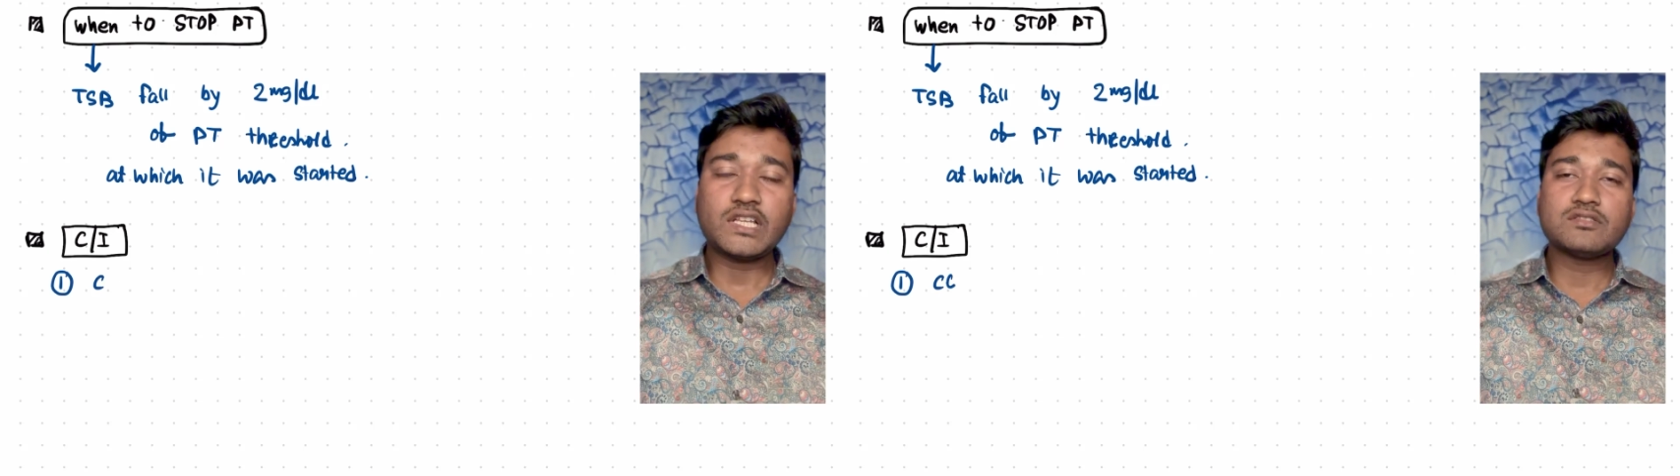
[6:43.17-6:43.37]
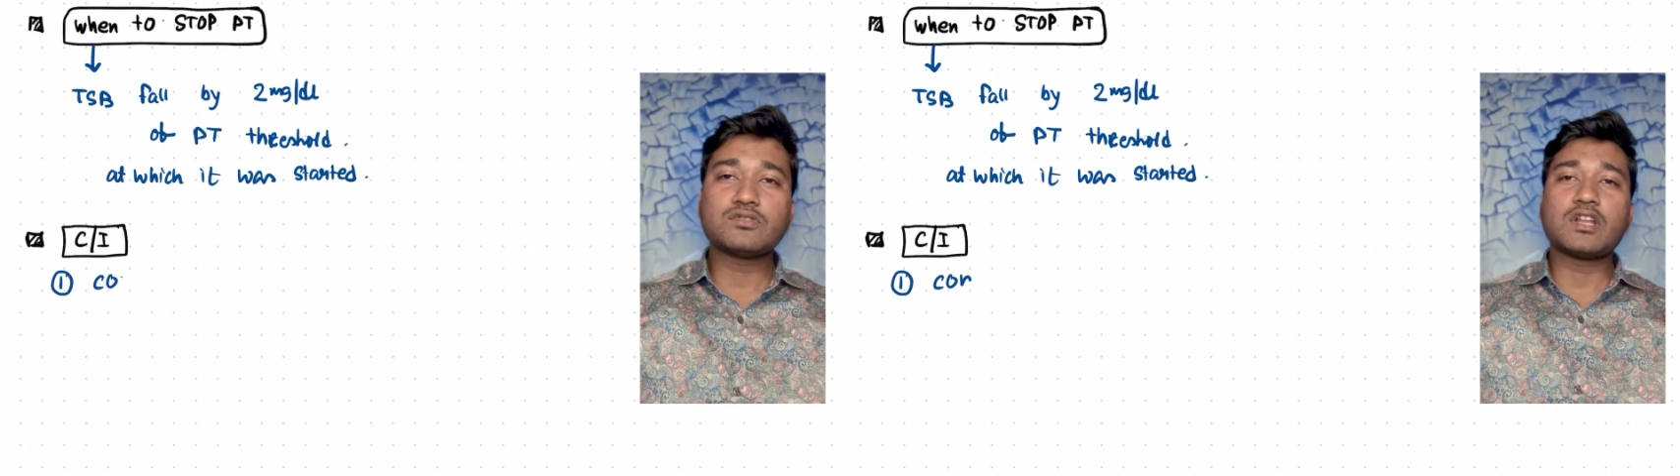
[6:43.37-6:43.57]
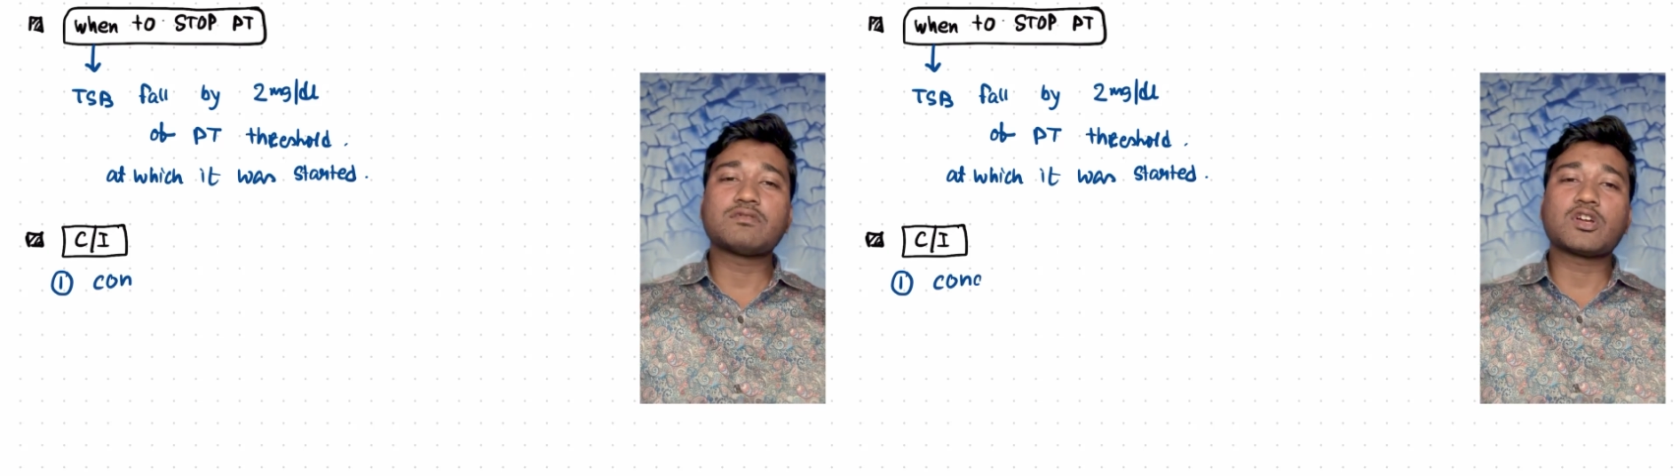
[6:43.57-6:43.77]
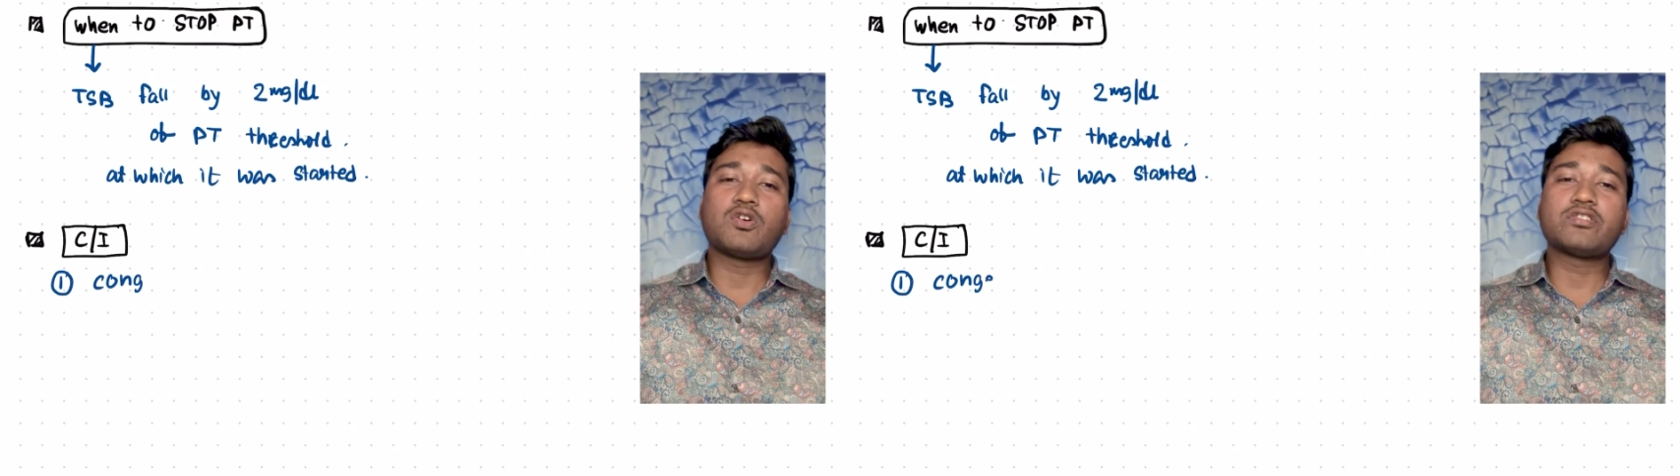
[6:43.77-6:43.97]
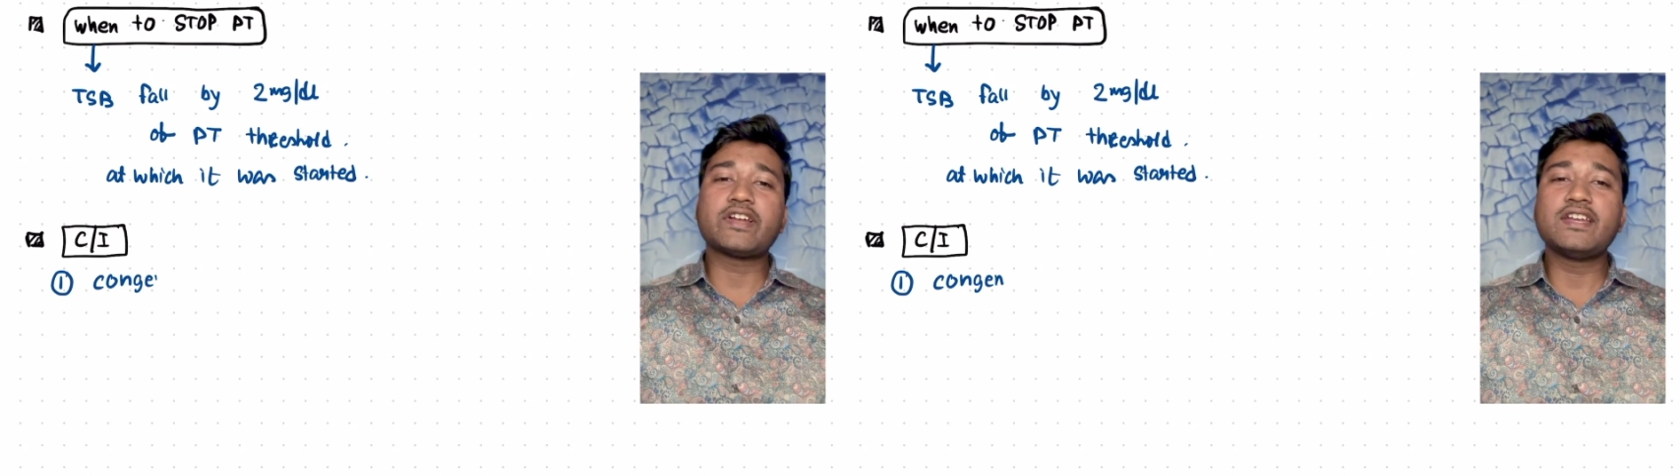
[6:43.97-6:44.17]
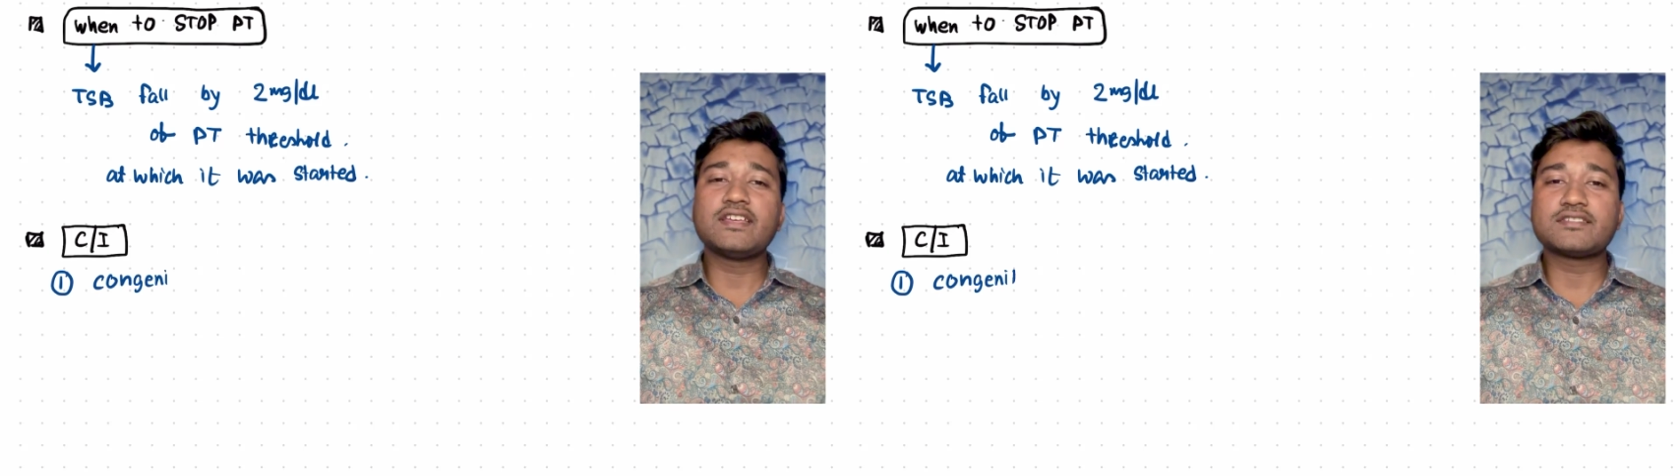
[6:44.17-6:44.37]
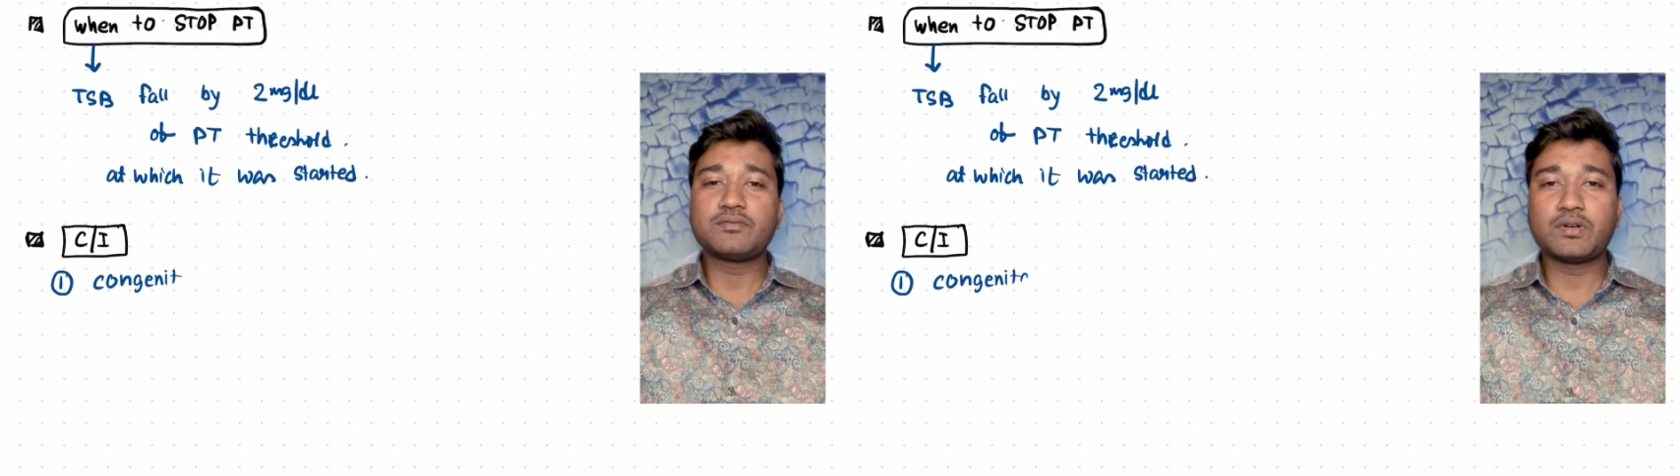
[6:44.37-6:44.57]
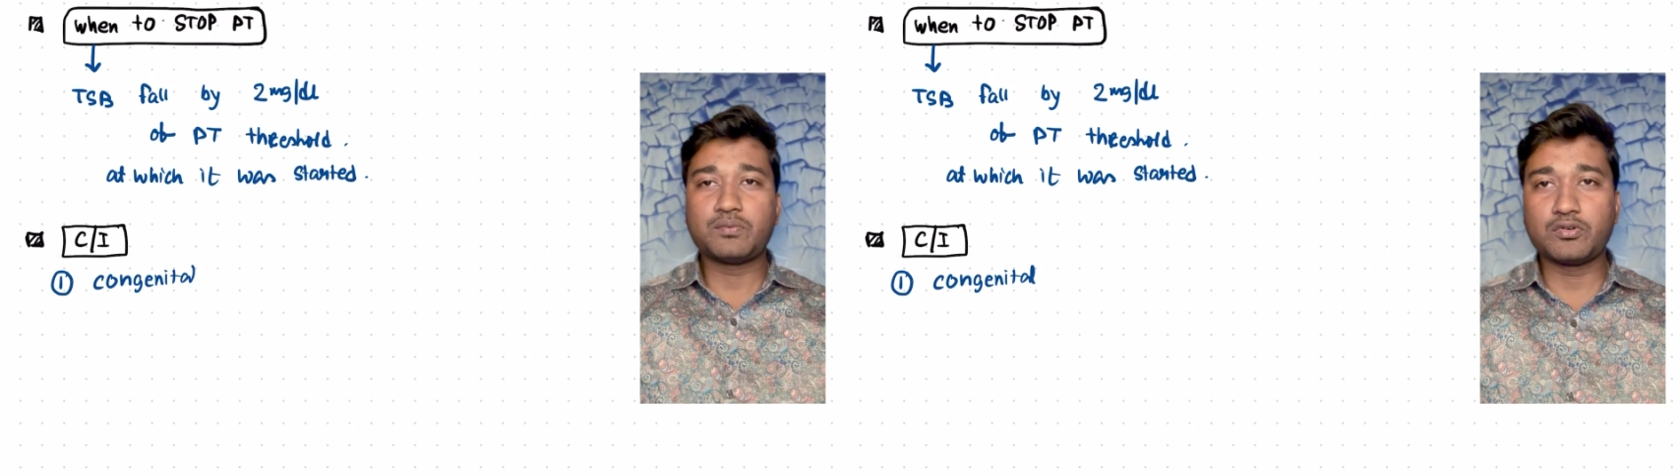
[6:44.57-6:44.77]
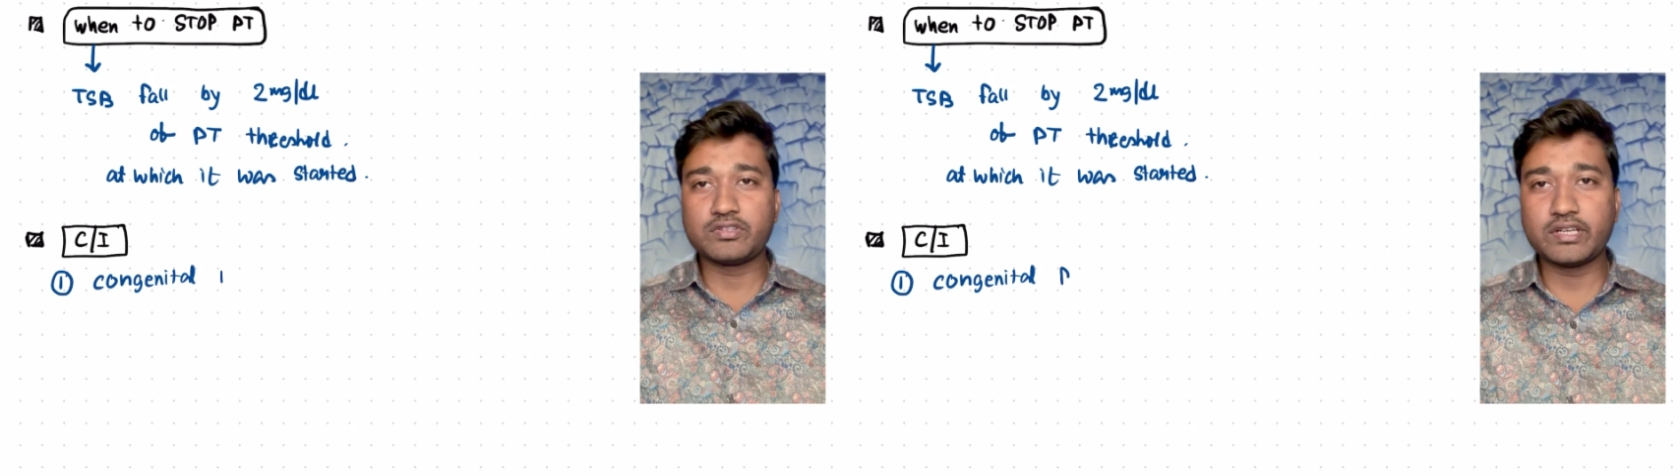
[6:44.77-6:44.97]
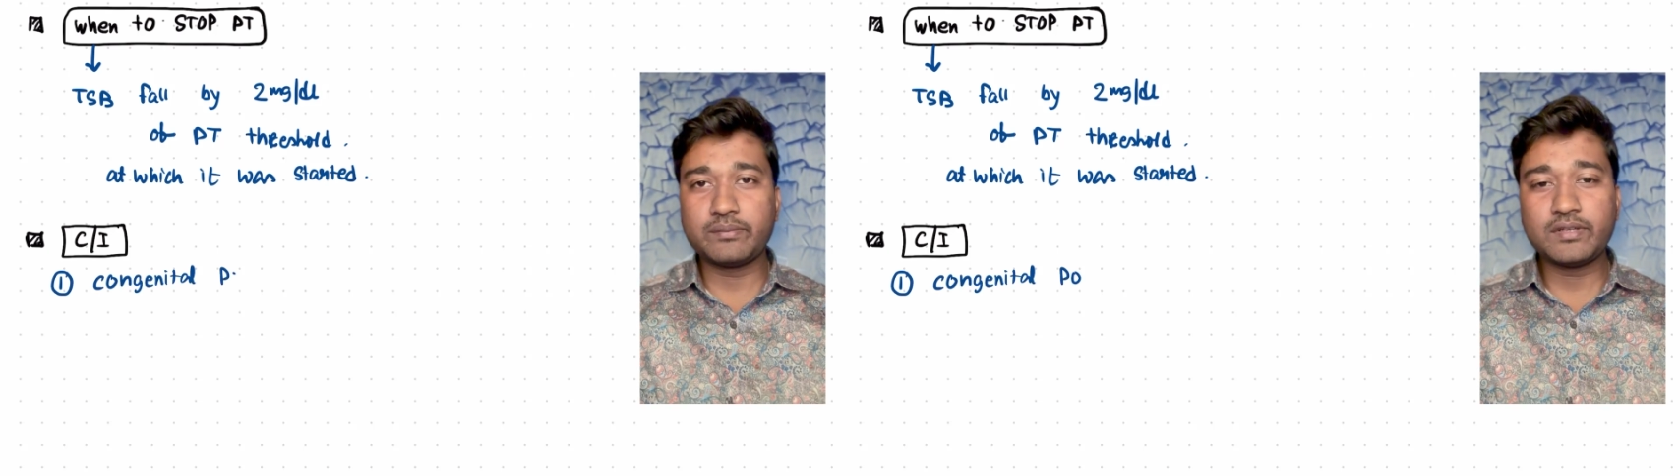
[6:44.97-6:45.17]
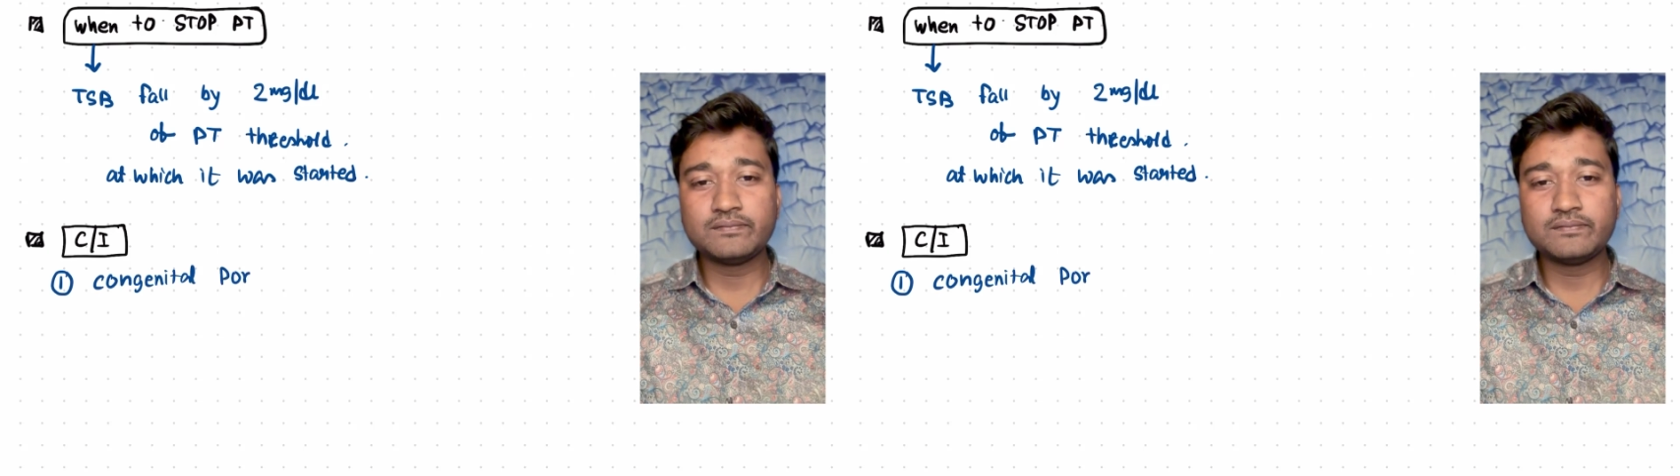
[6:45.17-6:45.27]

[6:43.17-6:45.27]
So now the contraindication for phototherapy.